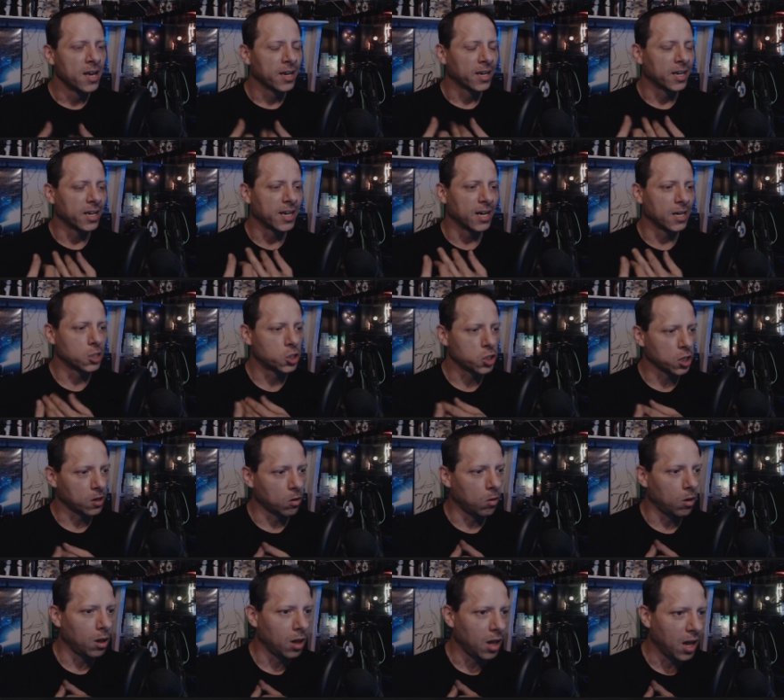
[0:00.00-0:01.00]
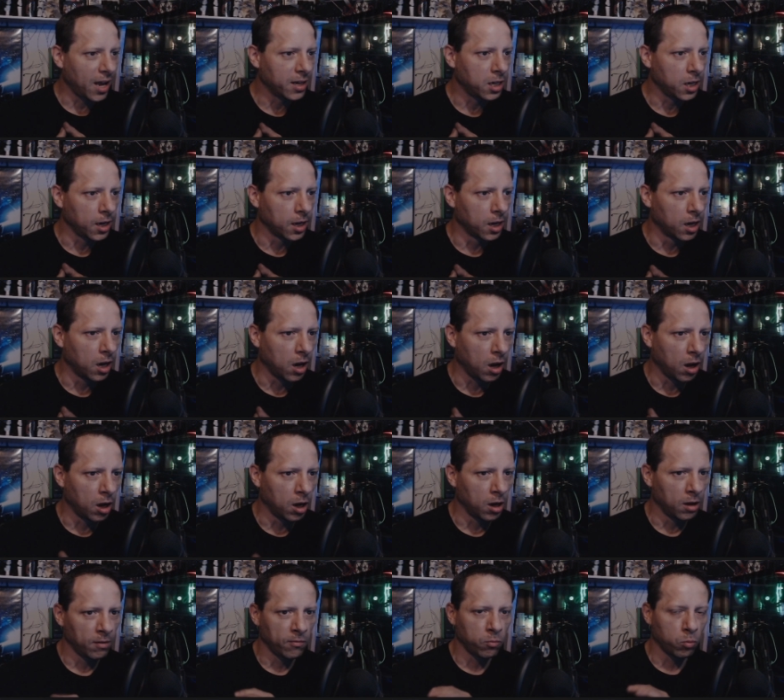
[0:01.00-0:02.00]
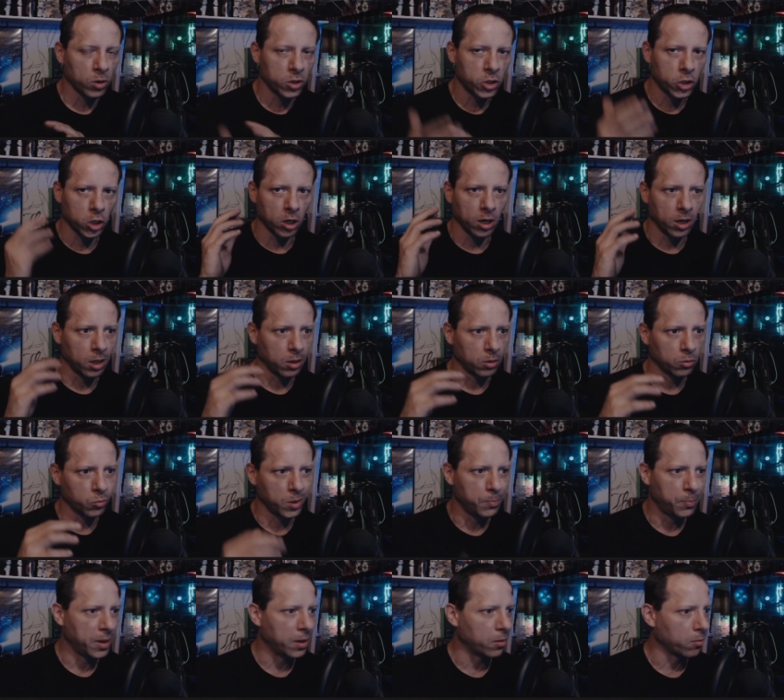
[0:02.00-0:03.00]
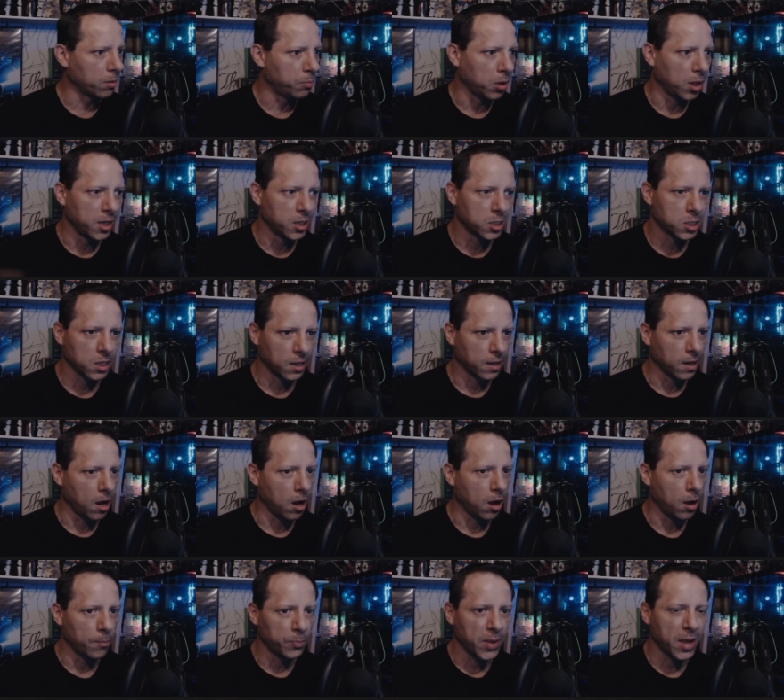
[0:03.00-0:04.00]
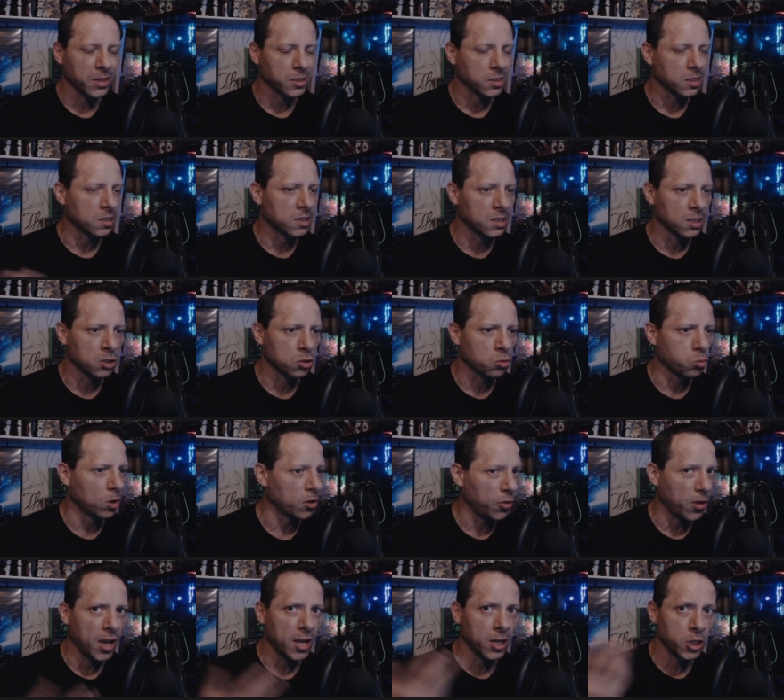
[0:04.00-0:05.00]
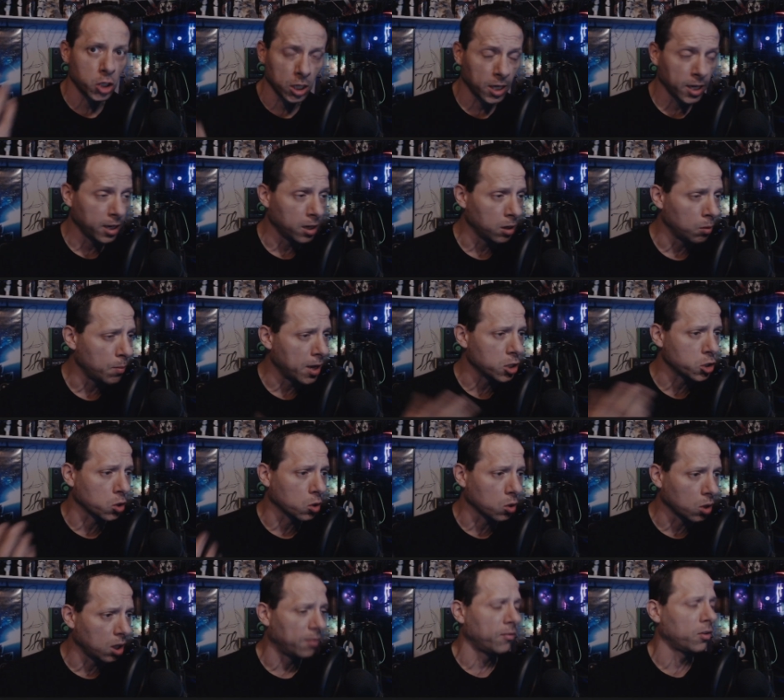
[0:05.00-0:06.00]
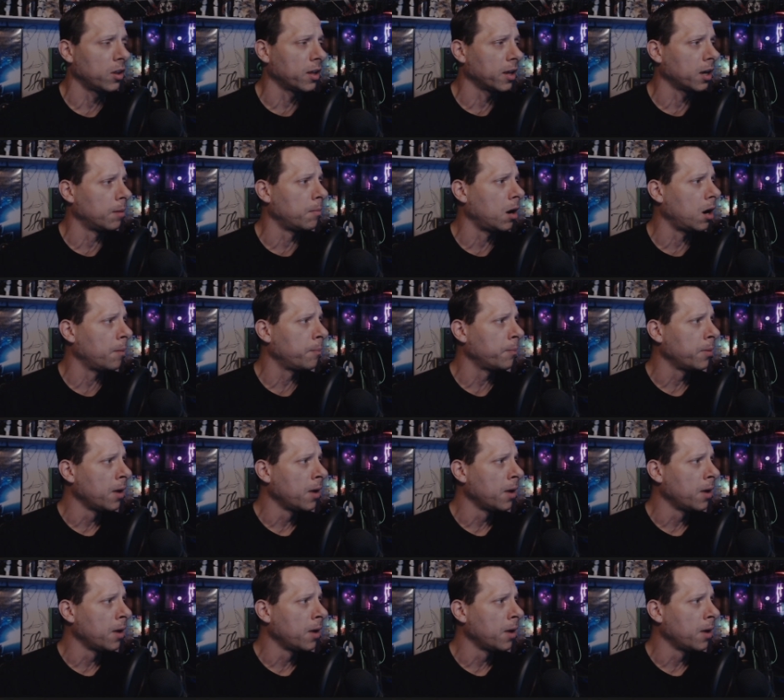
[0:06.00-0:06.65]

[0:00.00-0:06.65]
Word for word: can get a general idea of what you're going to re be replacing um, essences with as you get them, as you're leveling them up.